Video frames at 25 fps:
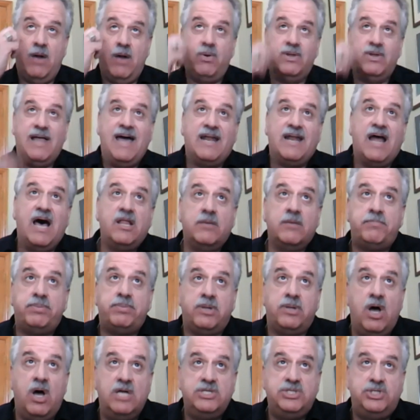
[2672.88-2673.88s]
I will add, I'll
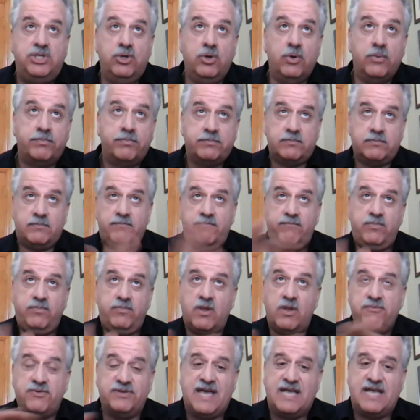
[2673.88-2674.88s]
applaud you
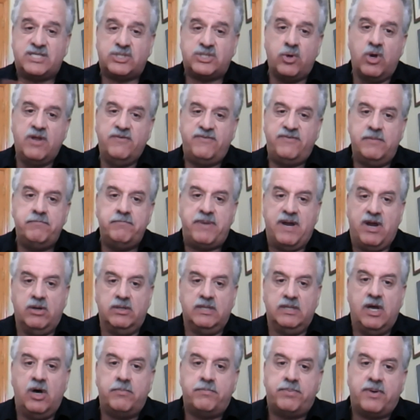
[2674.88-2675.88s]
for that sort of in
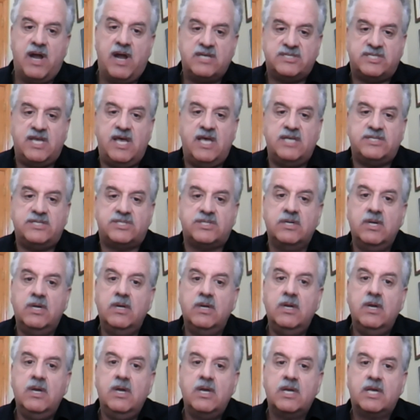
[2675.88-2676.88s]
parallel process,
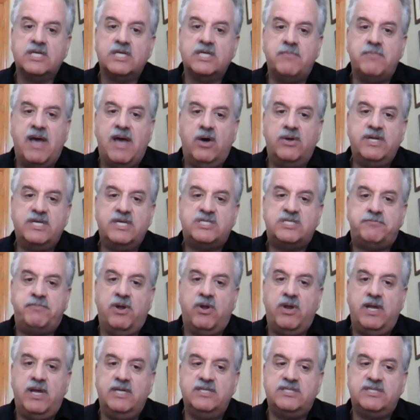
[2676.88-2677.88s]
because my own
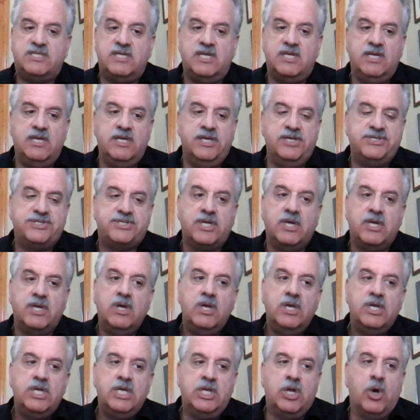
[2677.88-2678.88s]
experience is,
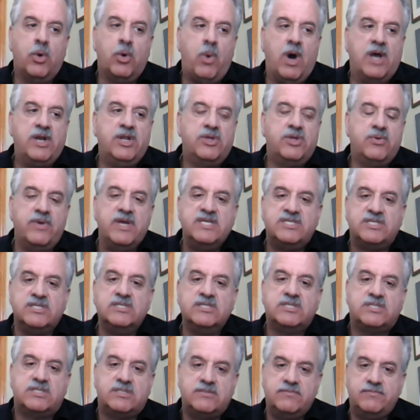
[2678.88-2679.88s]
one of the
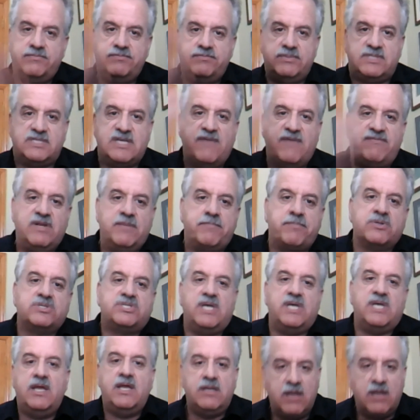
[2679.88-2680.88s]
reasons
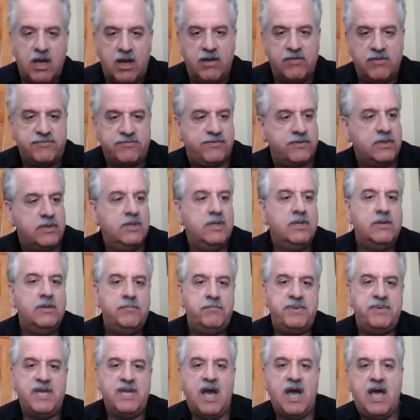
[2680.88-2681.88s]
70% of
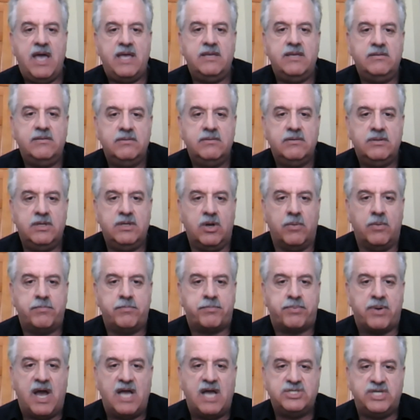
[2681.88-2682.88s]
BI,
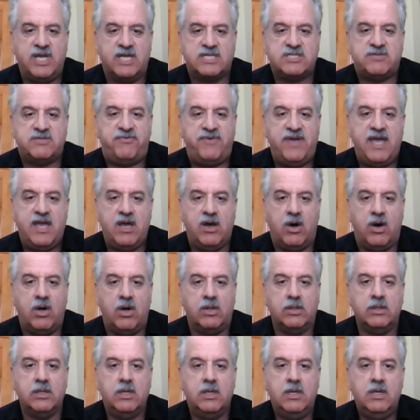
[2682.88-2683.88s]
projects
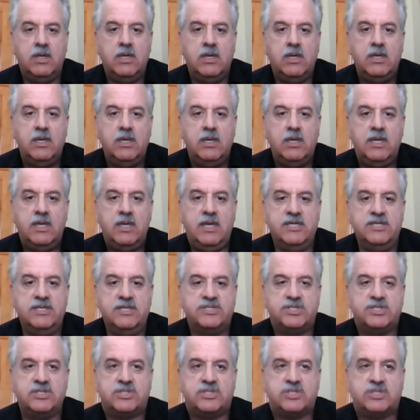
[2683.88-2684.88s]
fail
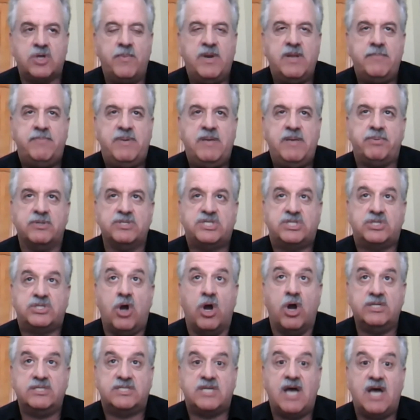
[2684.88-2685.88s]
is so many people
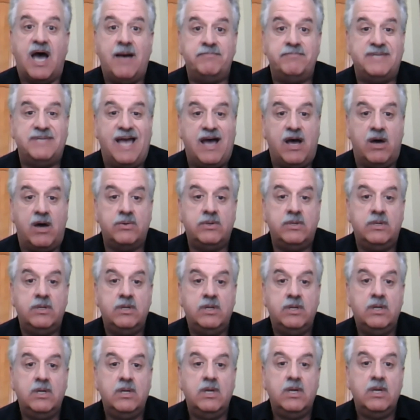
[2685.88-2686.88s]
start top down